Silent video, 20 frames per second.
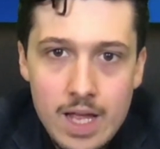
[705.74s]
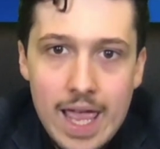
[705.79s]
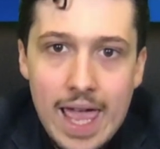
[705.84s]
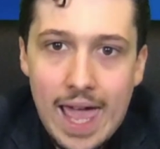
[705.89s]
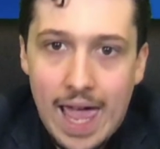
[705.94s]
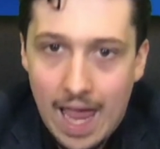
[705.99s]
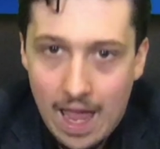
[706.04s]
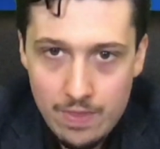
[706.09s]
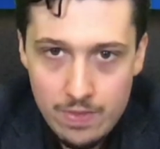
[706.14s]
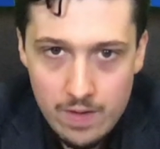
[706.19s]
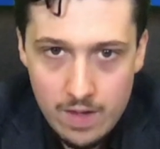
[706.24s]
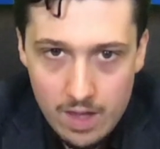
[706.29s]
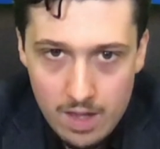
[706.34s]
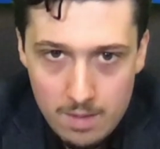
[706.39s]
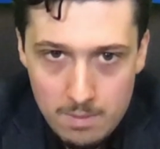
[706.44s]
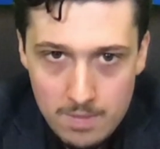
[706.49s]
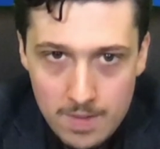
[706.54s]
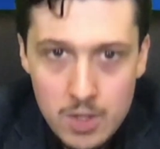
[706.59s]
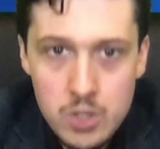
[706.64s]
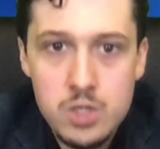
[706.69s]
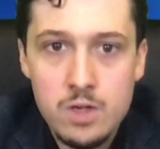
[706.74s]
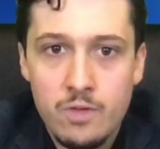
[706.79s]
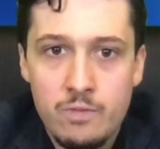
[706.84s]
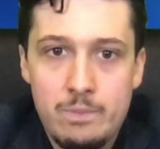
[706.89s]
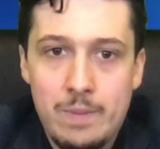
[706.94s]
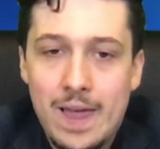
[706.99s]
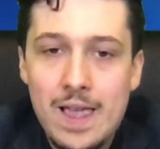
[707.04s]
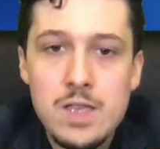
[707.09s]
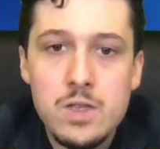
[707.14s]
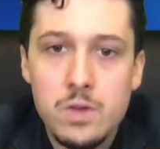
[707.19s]
and the image of
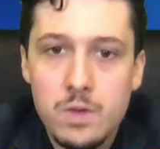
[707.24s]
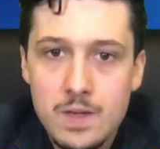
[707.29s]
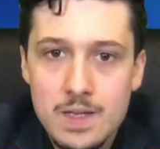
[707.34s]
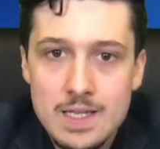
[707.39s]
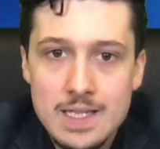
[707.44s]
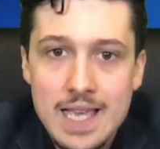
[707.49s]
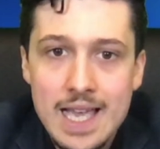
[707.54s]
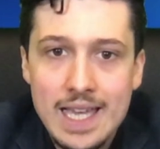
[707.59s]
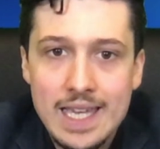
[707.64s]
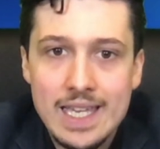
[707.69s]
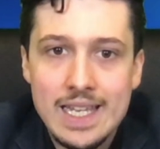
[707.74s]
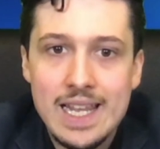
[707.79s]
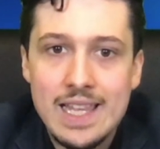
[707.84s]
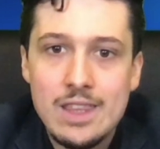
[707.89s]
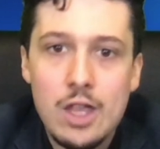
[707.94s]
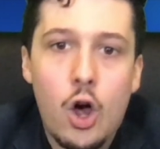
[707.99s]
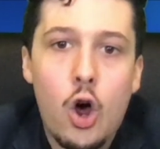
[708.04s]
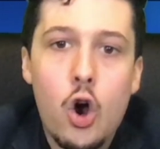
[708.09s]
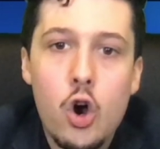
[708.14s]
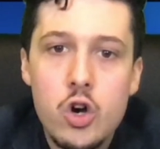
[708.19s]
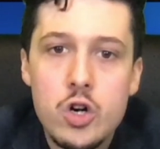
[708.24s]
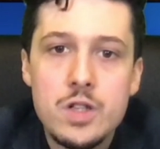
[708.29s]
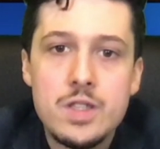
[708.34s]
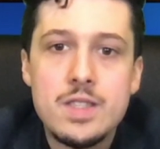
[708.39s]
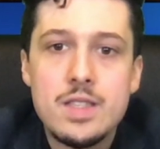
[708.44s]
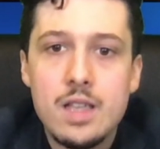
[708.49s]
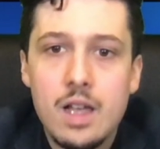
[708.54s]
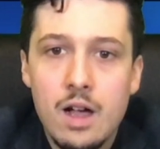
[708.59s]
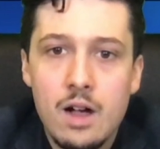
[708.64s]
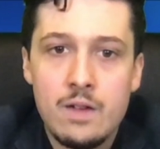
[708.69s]
Basil II in the
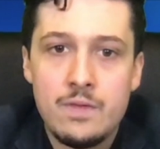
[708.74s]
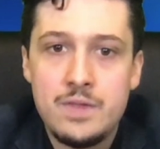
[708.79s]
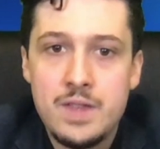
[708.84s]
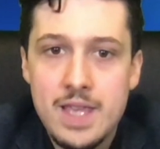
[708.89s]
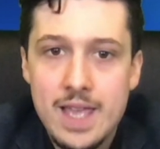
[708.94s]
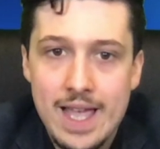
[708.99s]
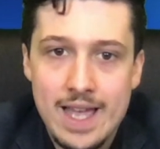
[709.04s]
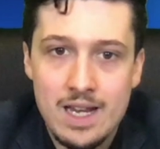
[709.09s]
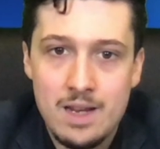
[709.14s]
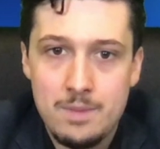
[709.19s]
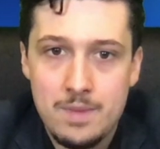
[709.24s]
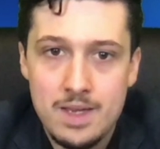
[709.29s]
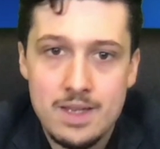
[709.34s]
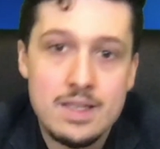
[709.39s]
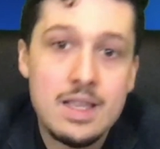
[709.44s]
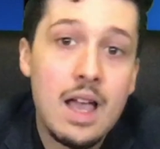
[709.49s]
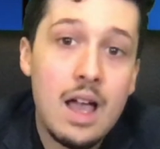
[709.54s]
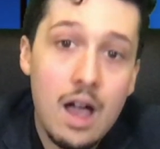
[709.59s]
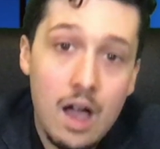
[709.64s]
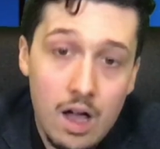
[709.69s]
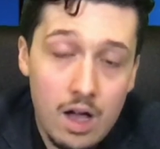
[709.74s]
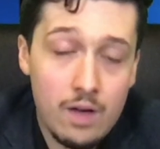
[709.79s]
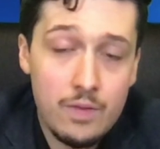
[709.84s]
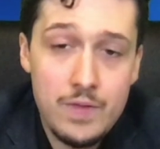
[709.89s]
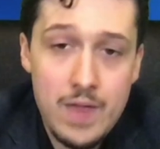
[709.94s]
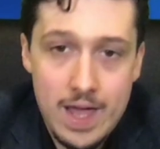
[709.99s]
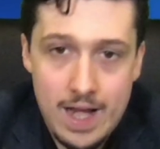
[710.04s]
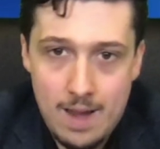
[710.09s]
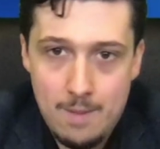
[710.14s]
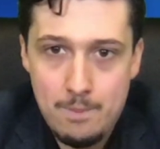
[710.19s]
hearts of the enemies of
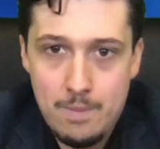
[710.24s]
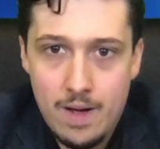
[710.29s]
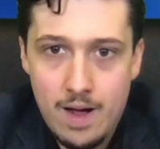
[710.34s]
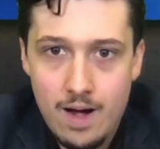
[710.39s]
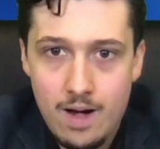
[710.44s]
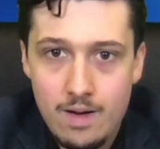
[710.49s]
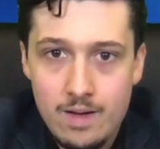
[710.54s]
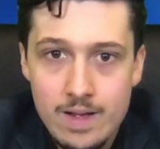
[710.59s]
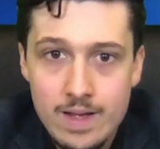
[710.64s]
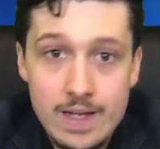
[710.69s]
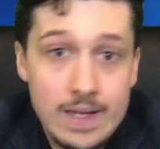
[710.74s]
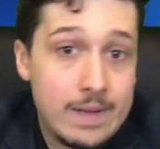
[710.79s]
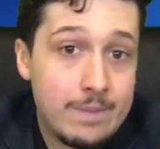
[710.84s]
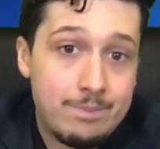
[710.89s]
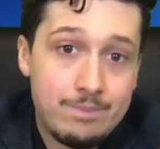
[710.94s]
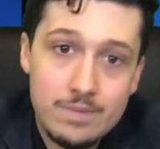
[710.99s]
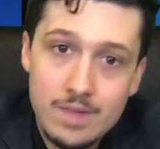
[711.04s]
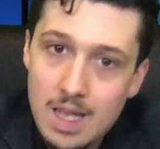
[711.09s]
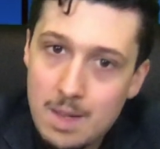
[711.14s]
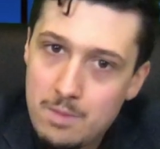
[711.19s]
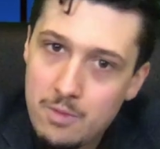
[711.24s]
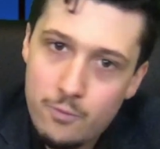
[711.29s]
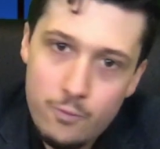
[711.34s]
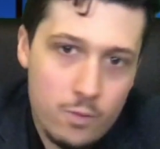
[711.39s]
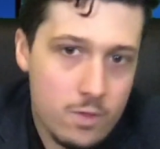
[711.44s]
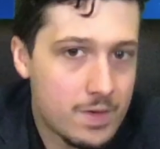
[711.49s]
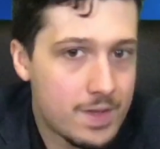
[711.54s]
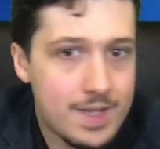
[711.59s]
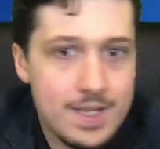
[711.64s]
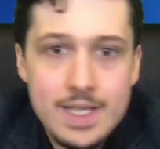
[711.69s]
that empire. Now,
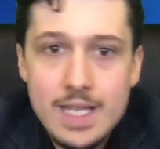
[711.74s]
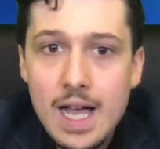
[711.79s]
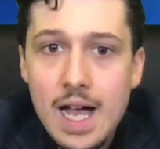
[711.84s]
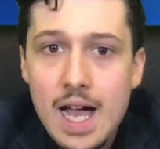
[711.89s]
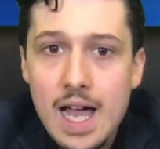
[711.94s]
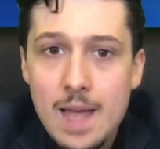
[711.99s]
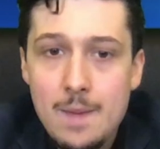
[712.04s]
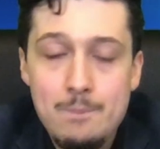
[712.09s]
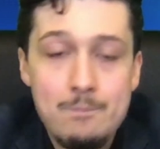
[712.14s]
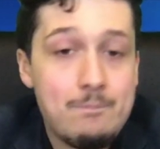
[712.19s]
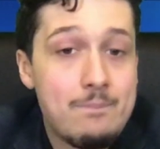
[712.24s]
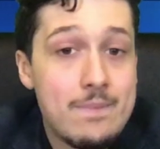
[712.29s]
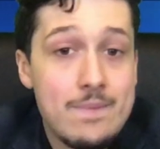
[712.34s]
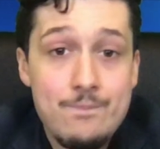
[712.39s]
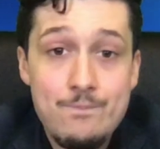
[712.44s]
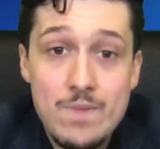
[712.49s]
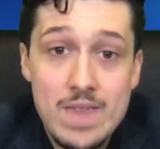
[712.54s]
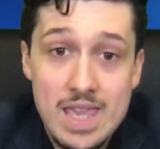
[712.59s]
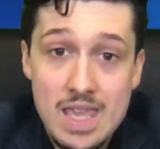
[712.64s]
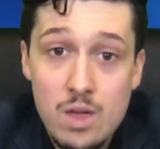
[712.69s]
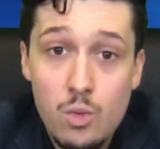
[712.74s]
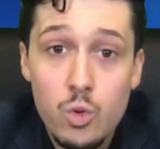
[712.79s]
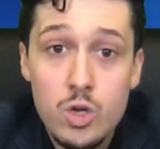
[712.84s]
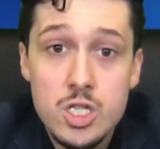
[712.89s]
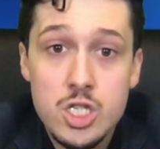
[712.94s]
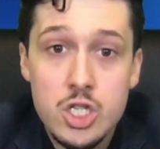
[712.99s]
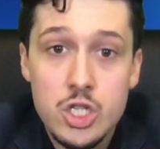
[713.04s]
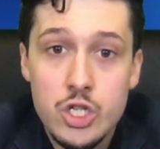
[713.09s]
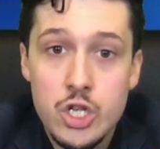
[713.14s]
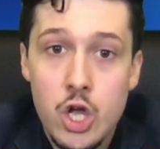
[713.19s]
before this time, he
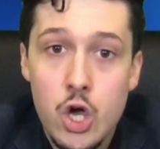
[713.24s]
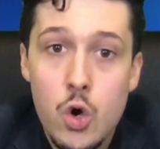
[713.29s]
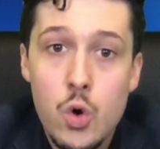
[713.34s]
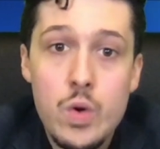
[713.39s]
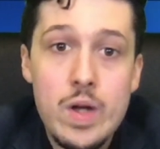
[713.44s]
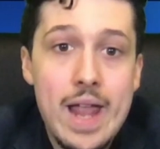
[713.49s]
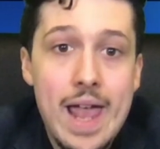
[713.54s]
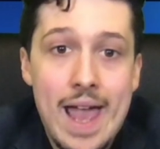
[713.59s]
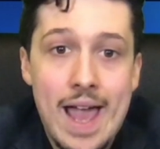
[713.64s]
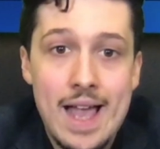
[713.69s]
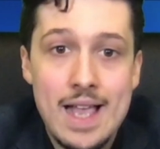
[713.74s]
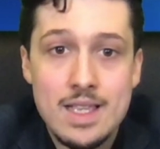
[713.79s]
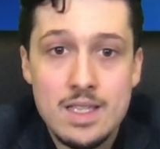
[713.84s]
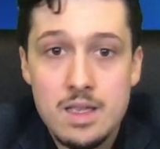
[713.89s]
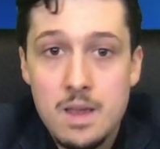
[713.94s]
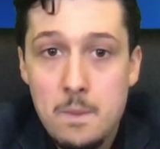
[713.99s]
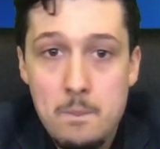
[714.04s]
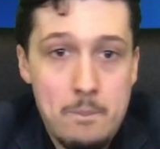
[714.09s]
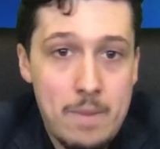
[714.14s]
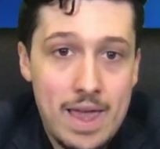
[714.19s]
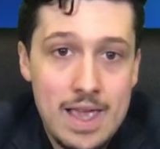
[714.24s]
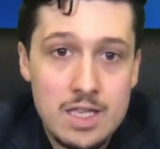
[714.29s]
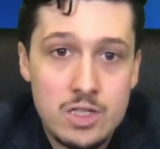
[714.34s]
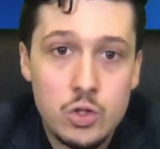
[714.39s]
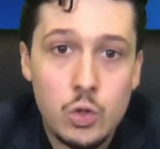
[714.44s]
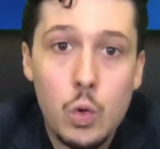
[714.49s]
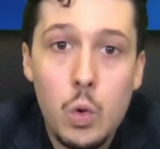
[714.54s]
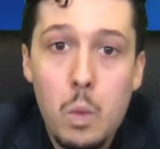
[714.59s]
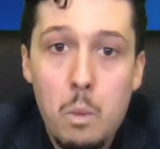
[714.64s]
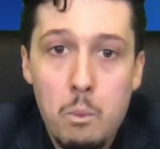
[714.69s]
was known as
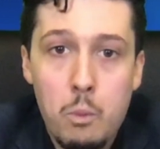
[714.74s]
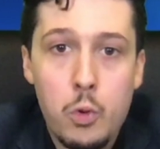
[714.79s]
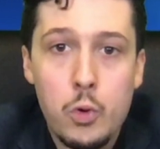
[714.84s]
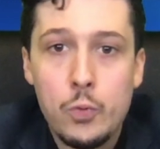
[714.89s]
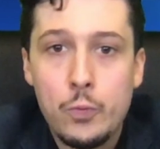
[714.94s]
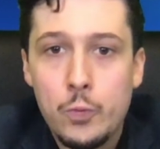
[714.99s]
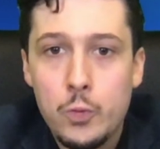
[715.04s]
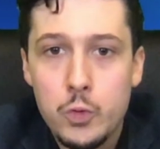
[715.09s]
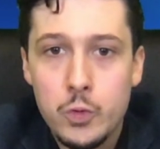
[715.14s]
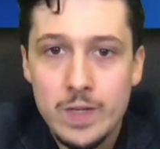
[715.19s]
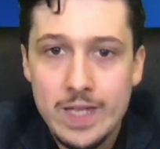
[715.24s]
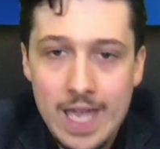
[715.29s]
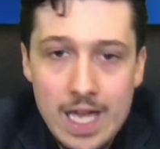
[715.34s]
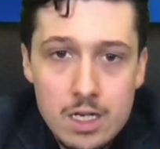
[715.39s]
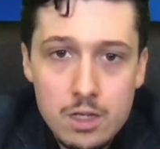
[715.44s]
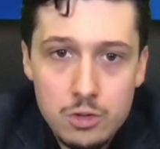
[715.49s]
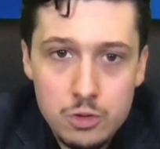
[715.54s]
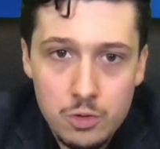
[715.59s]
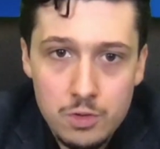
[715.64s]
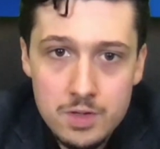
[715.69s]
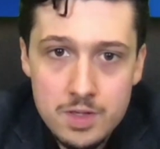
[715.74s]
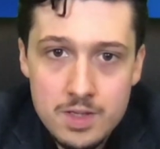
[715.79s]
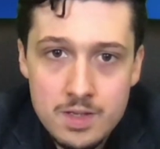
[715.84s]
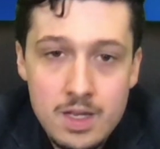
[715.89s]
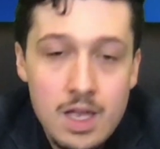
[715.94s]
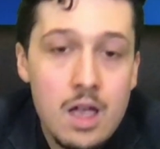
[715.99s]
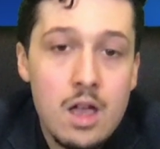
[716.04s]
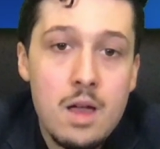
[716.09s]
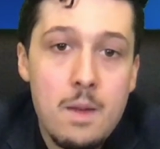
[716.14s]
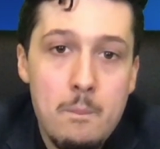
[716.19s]
Basil Purpurogenitus,
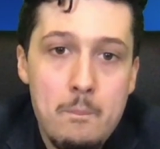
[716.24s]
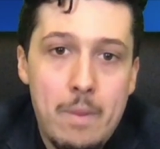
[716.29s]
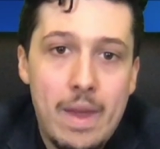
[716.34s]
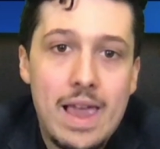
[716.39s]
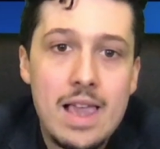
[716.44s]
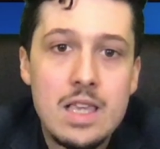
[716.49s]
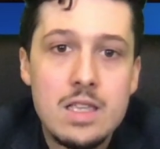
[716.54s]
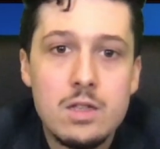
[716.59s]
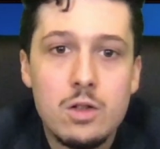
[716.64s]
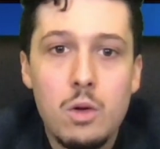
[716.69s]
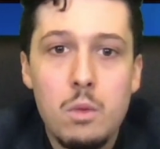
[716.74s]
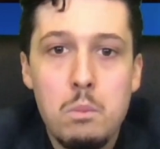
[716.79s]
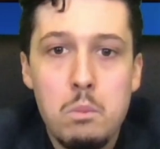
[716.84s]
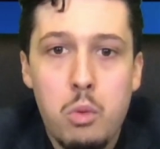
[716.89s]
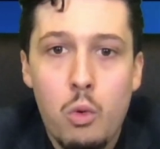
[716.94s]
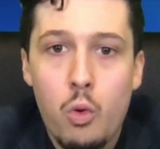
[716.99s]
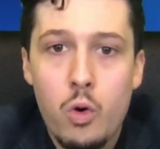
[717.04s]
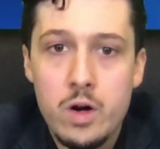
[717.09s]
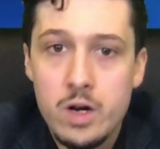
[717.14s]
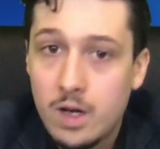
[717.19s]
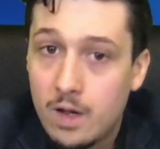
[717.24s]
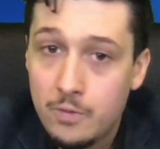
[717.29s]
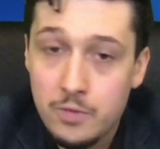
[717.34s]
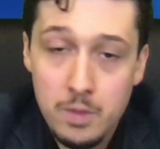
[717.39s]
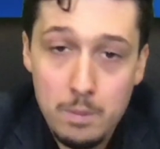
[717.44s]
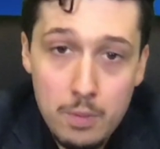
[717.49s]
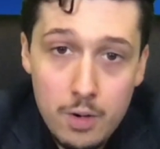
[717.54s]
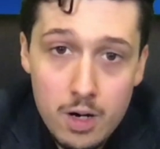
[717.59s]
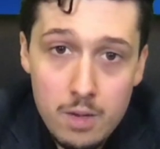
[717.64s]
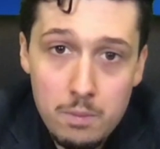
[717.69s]
Basil born of the
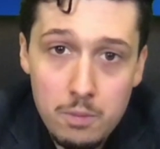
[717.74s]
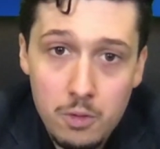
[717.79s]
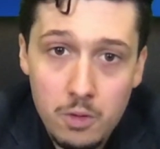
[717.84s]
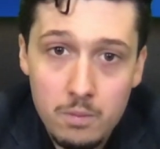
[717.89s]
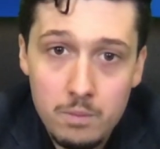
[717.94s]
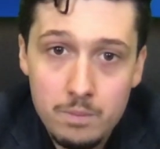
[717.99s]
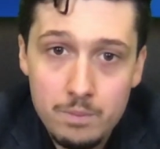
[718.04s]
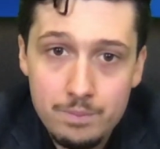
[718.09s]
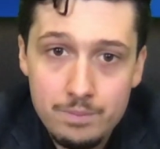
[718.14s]
purple.